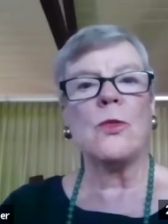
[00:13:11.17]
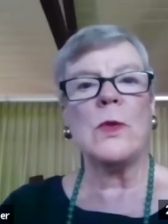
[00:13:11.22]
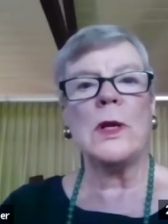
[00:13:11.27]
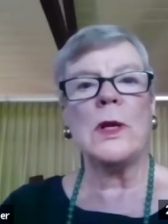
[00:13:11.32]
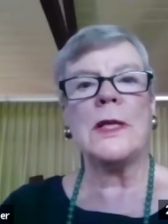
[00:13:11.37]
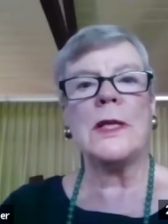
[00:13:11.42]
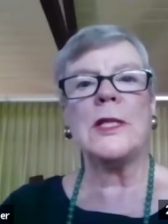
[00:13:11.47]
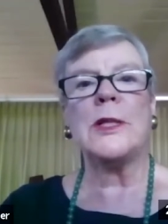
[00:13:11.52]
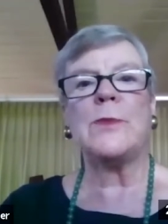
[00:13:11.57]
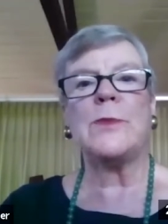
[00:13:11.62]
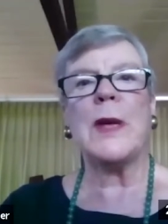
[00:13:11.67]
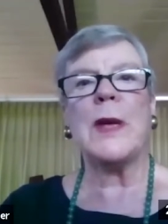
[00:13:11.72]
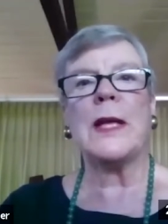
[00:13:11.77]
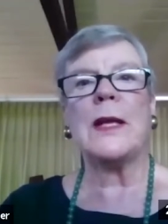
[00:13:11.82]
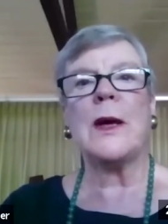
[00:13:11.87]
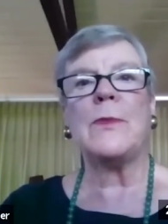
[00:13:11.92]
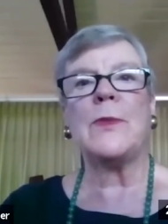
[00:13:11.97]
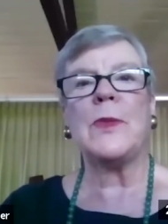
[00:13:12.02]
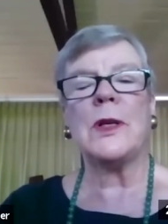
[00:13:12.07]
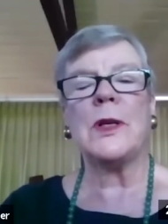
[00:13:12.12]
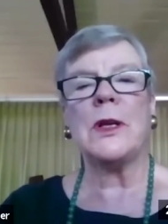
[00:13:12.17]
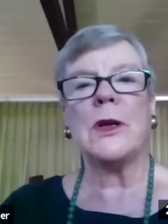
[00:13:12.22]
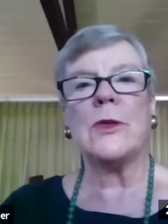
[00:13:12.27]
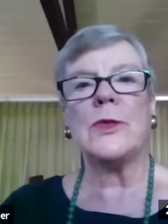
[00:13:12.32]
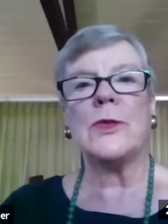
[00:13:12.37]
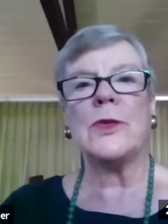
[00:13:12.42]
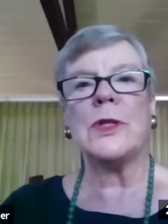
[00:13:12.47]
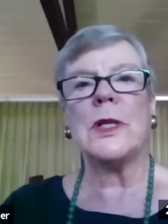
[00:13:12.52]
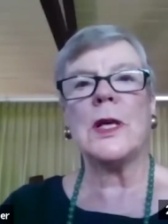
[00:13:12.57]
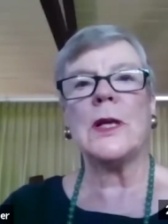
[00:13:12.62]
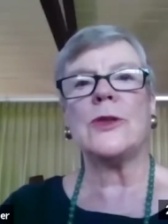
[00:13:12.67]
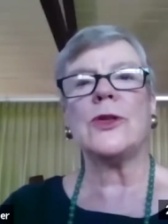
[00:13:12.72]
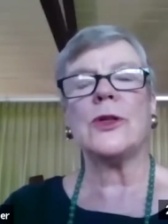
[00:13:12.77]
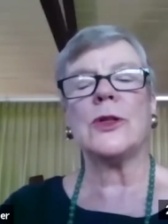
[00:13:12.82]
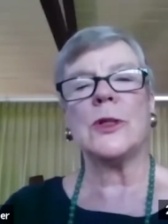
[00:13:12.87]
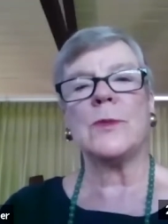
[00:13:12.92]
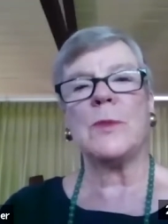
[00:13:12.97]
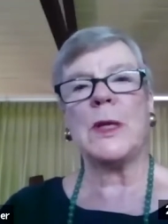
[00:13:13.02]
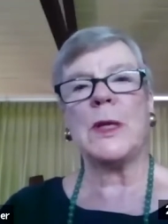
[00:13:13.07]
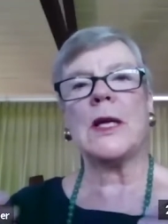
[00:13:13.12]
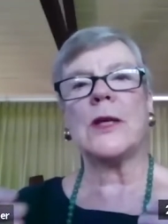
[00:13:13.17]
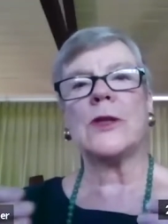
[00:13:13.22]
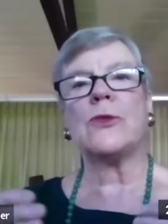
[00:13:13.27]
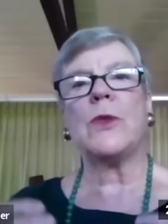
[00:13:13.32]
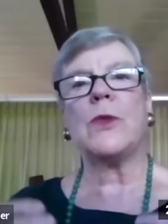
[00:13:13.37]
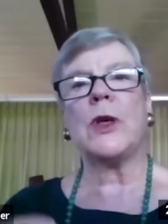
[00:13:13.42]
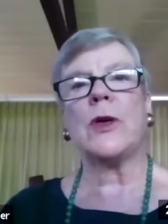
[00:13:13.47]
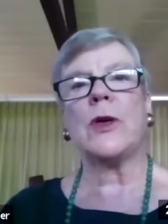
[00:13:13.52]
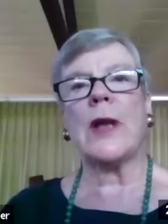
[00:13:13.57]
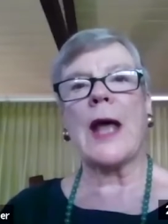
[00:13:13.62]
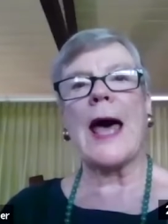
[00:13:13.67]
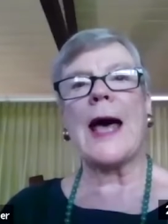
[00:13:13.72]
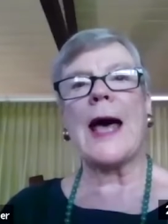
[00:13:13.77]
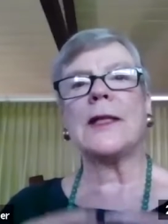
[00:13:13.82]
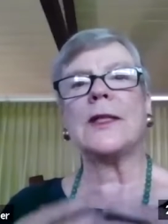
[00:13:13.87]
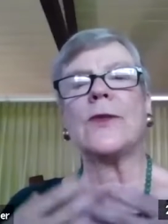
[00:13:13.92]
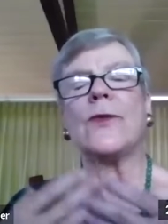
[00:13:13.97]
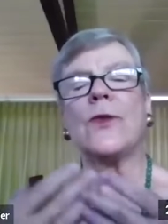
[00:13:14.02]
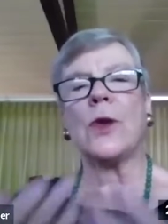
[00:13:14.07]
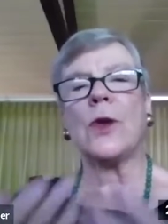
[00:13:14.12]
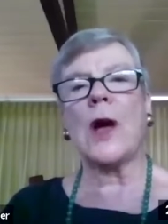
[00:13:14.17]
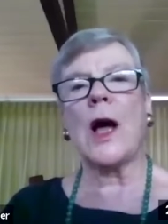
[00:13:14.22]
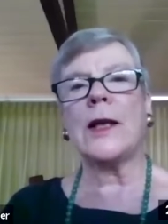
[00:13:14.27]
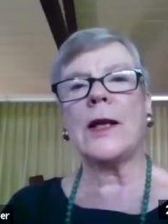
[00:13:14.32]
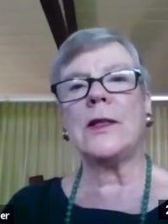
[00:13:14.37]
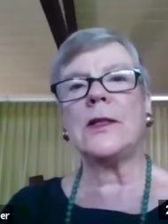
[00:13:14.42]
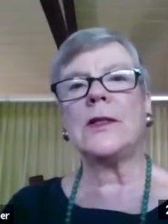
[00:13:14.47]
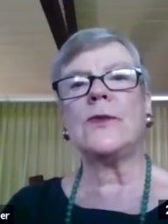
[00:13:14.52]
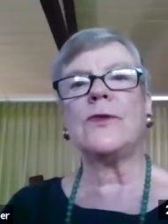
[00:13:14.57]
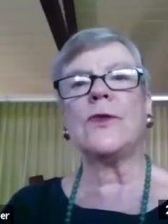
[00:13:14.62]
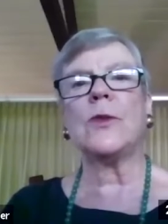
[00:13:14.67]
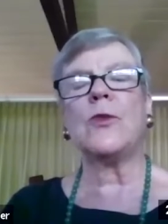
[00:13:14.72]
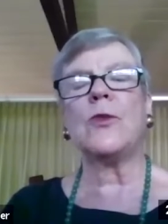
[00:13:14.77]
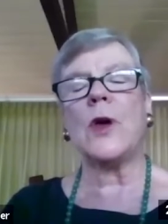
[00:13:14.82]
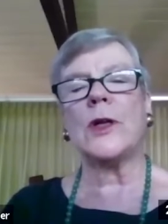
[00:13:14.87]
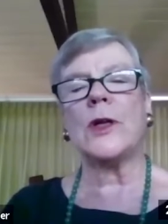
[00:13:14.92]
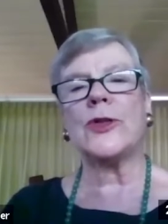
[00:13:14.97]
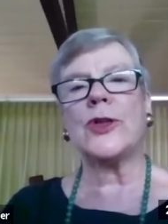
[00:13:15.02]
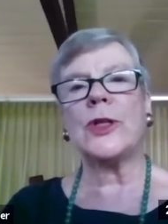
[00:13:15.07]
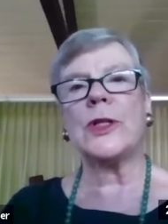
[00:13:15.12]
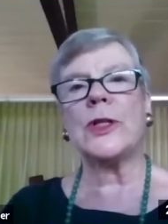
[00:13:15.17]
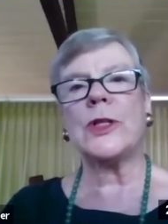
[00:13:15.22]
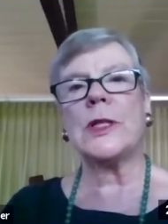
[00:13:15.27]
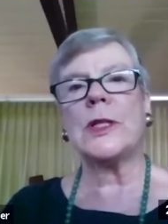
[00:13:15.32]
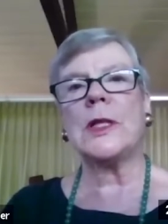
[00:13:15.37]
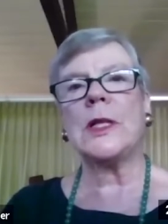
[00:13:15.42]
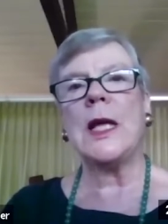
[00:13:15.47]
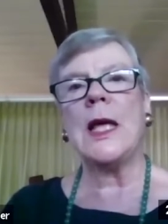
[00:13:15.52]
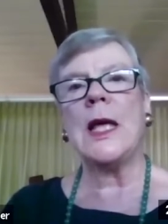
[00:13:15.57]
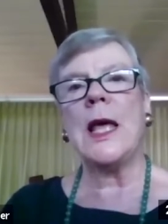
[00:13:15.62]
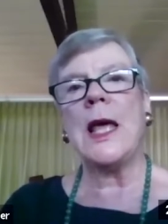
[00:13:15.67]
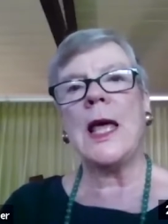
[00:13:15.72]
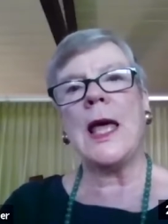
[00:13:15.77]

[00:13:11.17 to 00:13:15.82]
really sped up the negotiations because we could ask for guidance from Washington